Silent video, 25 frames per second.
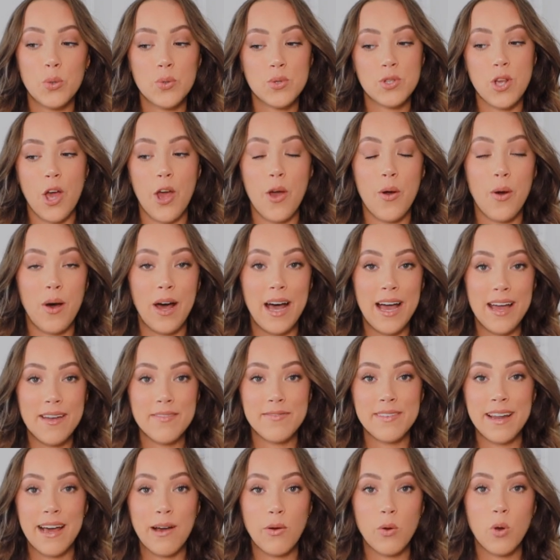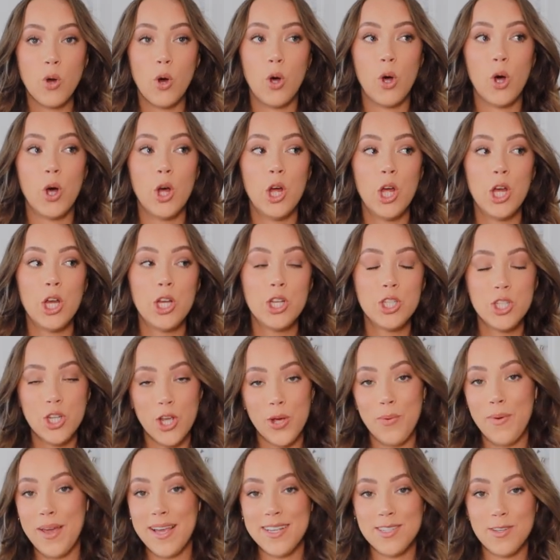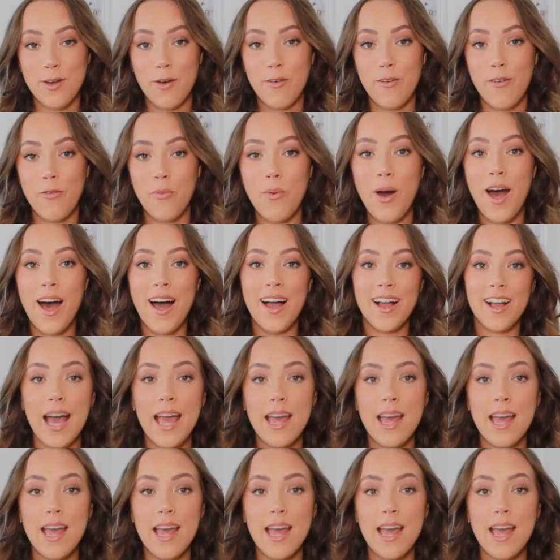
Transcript: also, I've now got 2 weeks off of work.